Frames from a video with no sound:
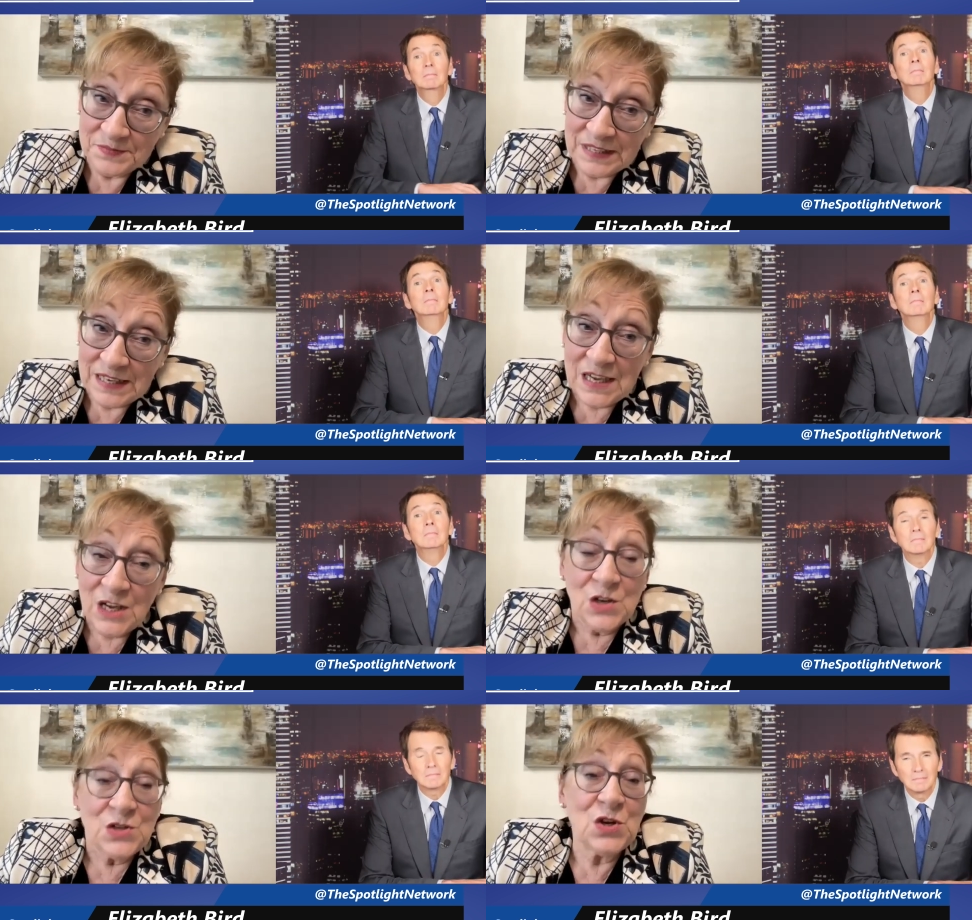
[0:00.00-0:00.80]

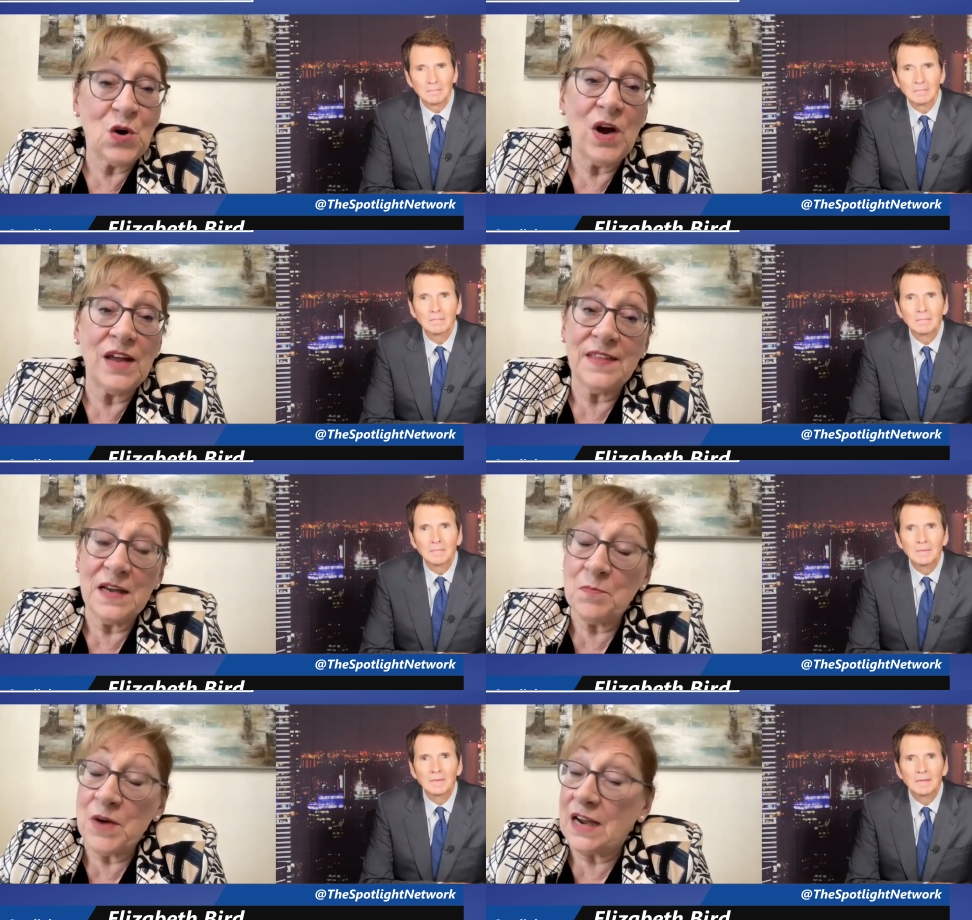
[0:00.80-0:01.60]
Speaker 1: Mm. So I
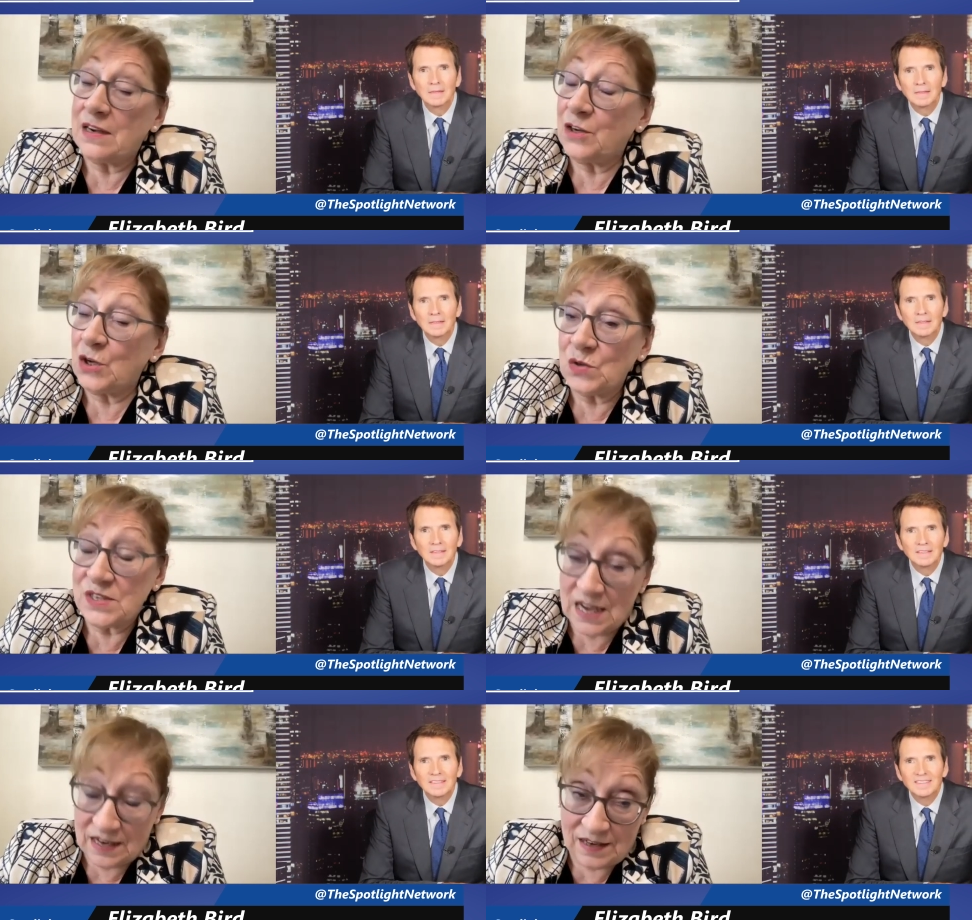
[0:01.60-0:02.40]
think my new
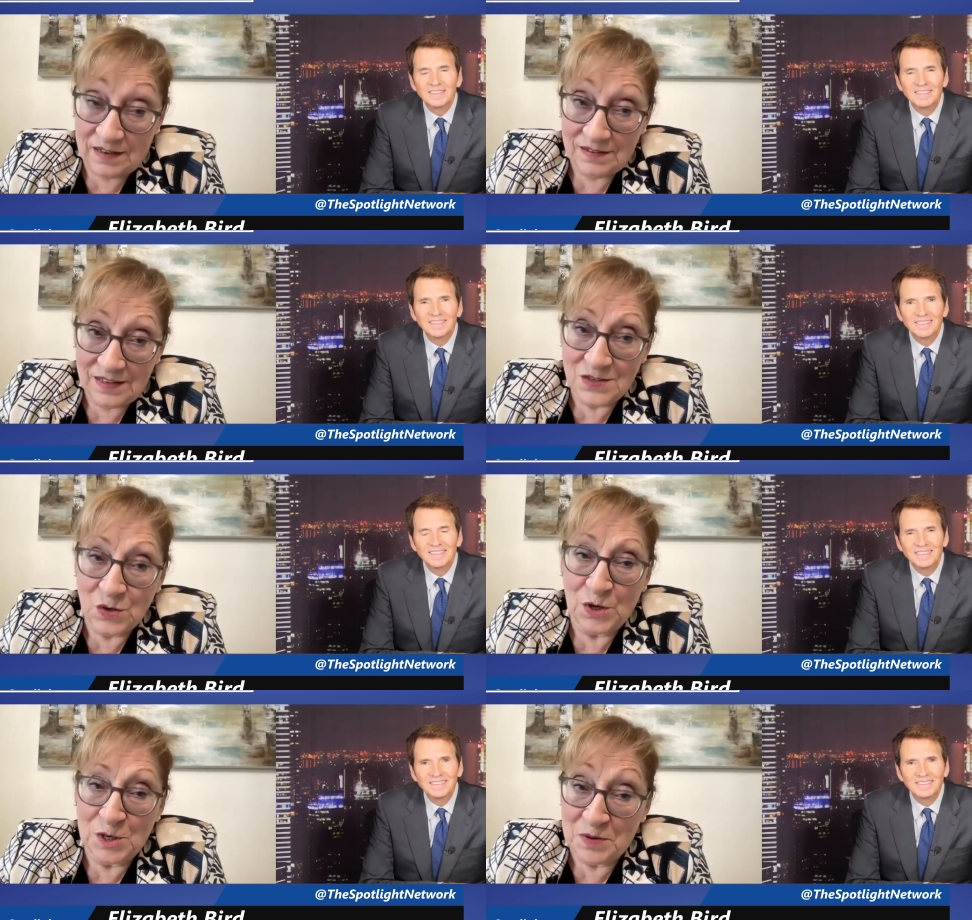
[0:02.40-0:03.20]
setting is
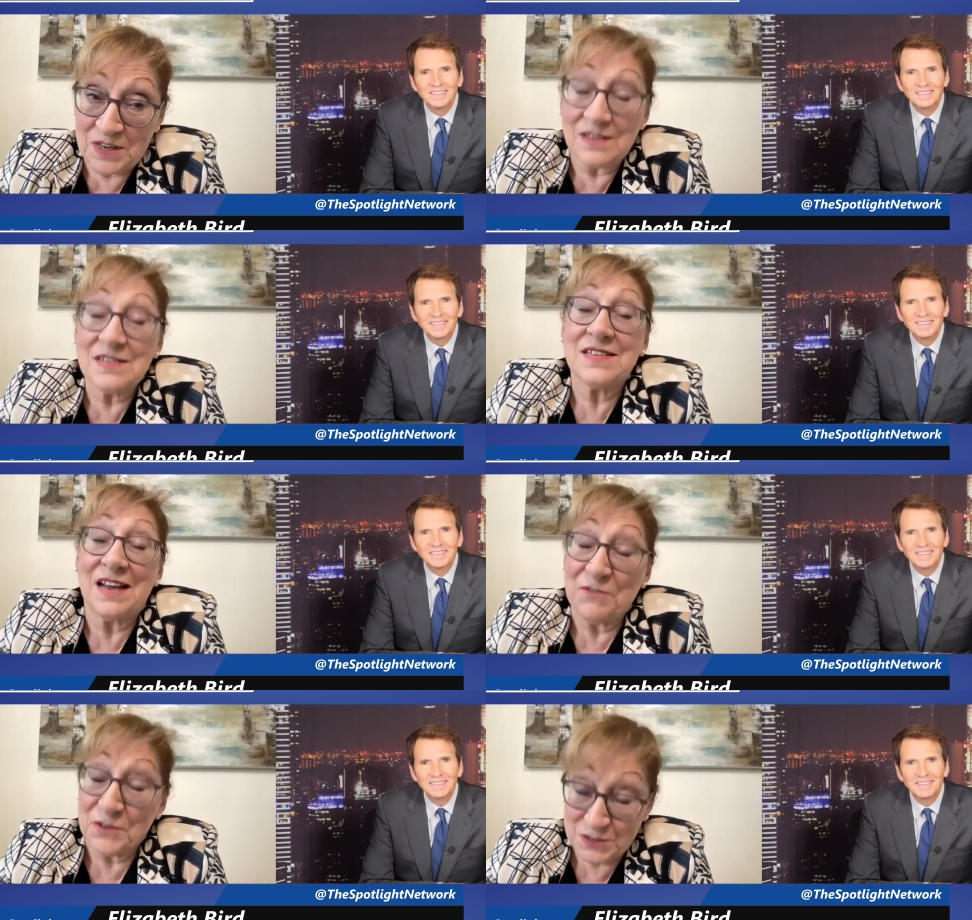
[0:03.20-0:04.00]
going to be
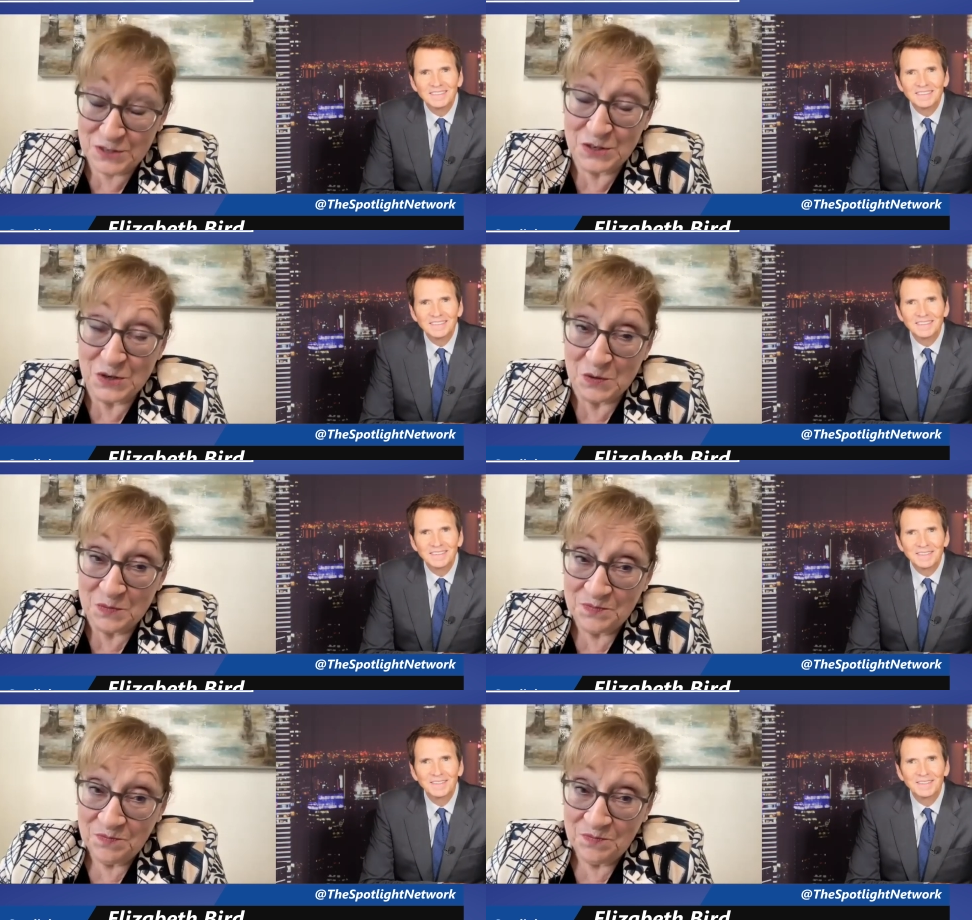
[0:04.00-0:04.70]
San Francisco.